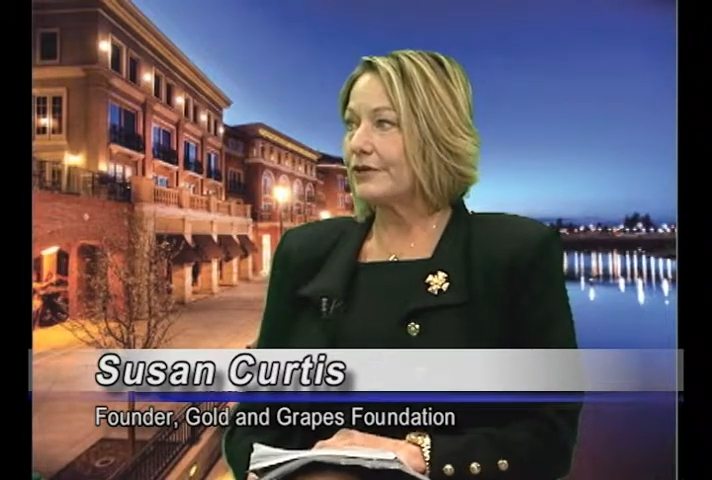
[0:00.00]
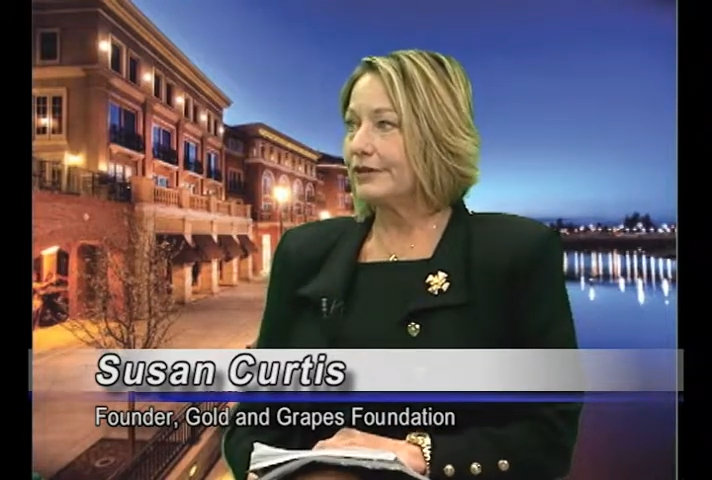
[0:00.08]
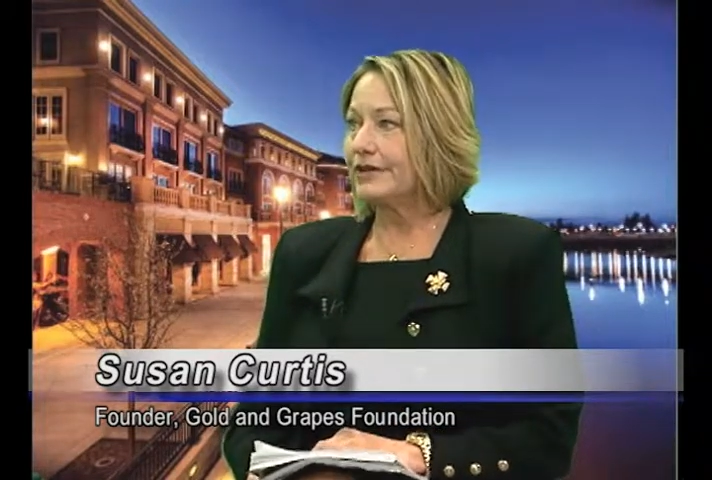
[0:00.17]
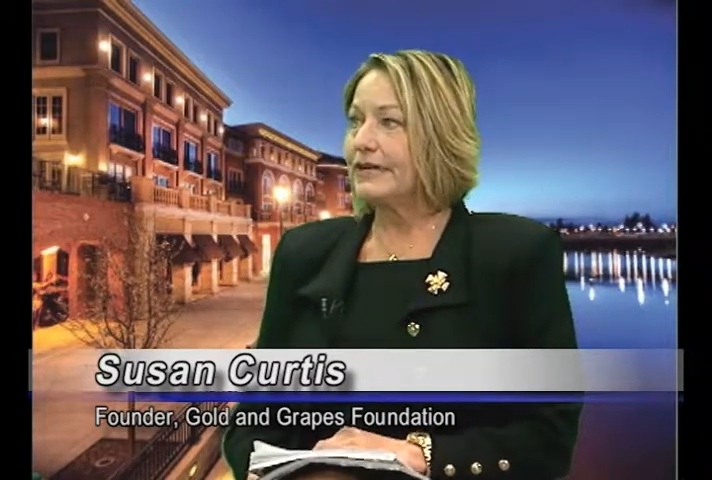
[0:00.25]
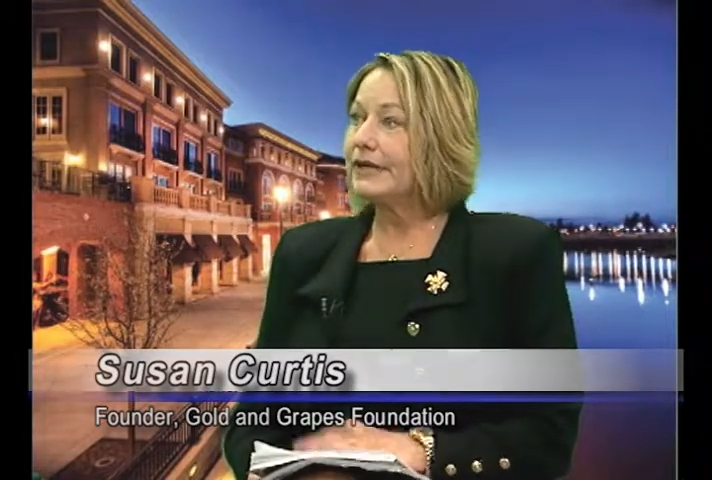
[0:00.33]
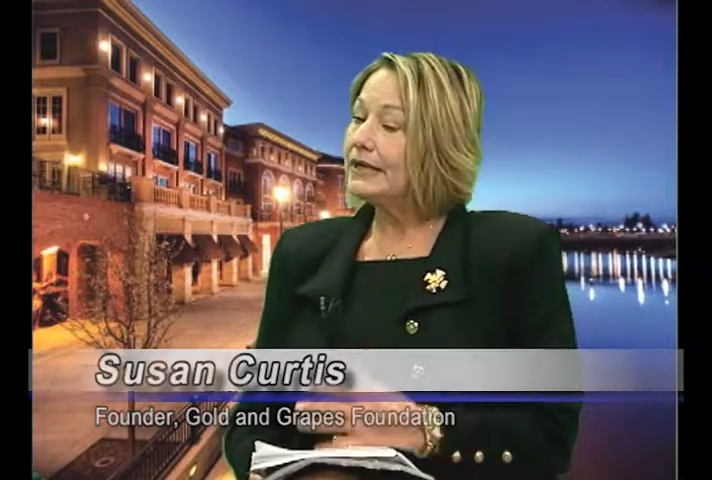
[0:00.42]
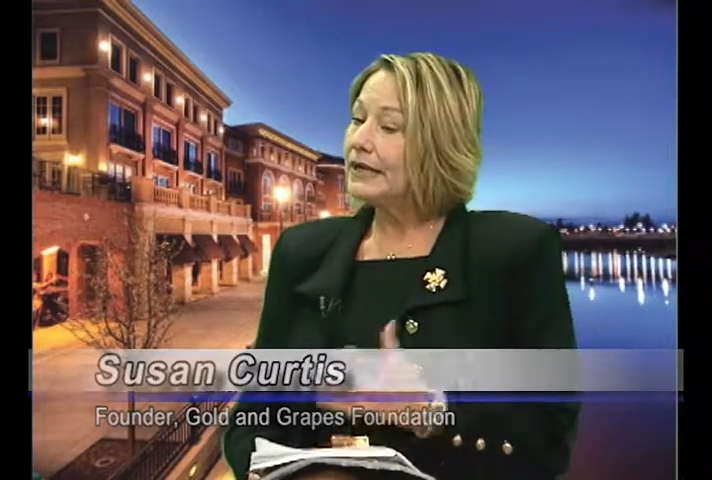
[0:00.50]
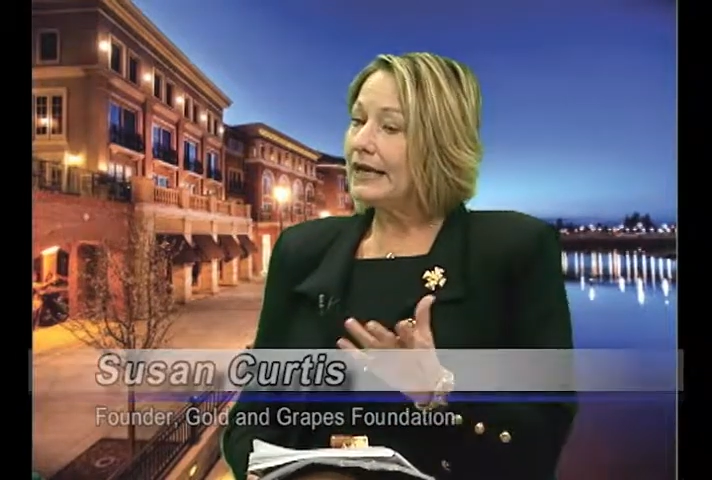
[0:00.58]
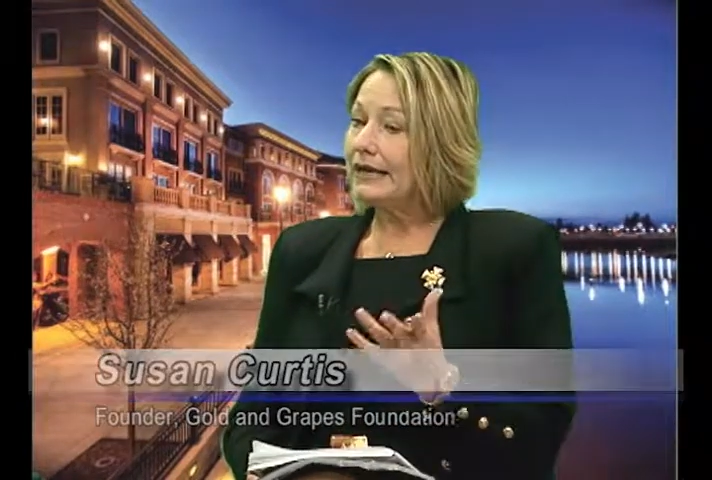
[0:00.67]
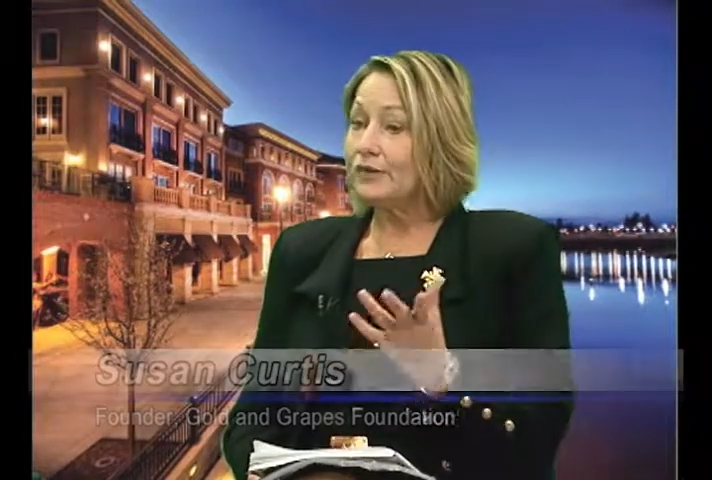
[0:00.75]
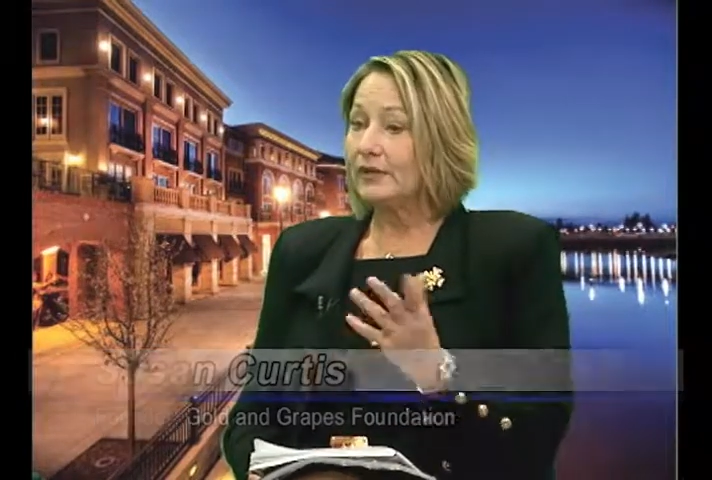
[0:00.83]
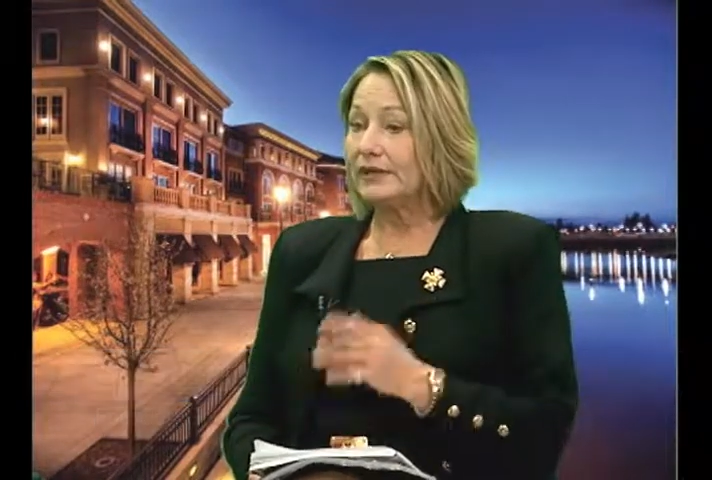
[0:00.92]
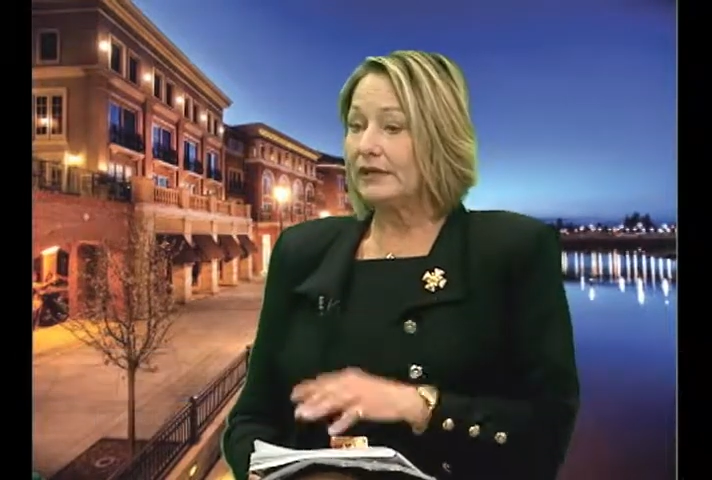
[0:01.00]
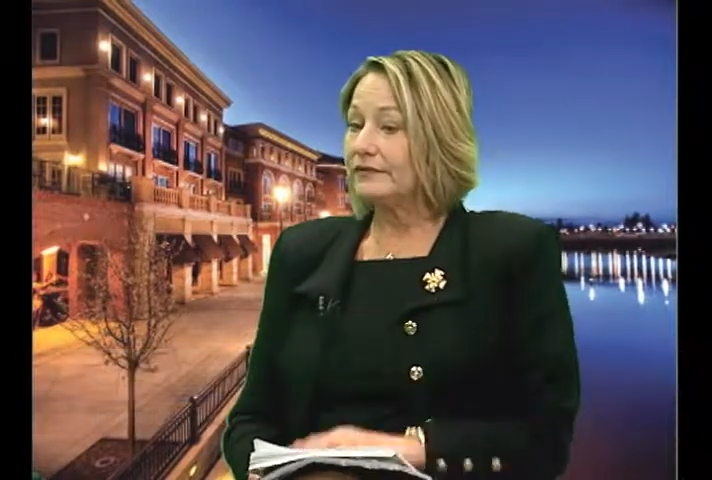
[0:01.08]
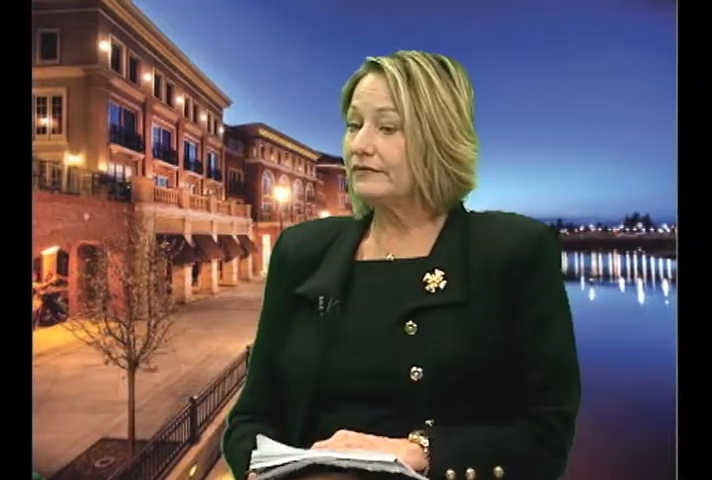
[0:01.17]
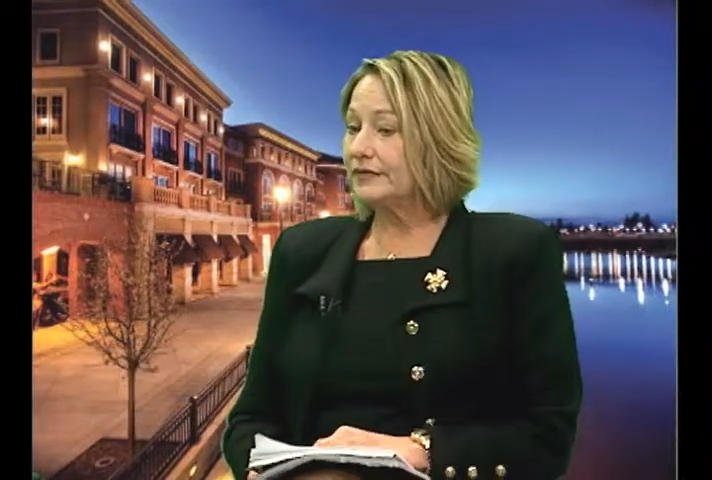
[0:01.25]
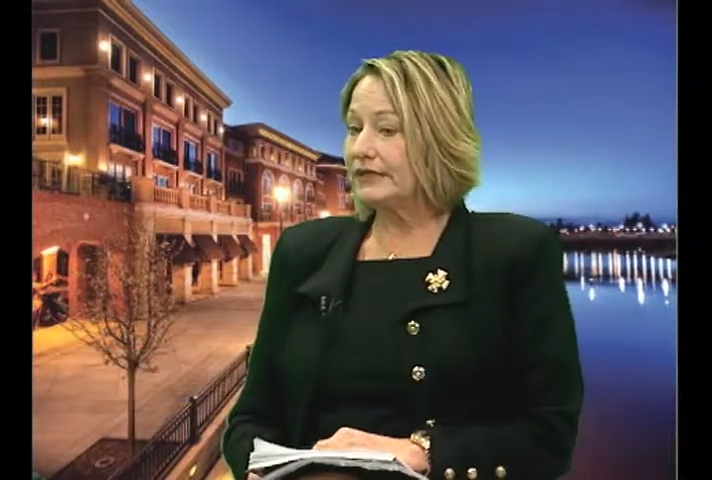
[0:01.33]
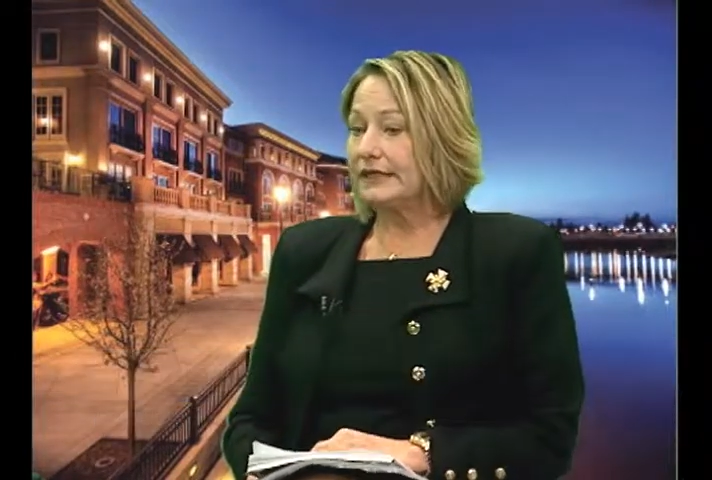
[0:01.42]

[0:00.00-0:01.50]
and we lived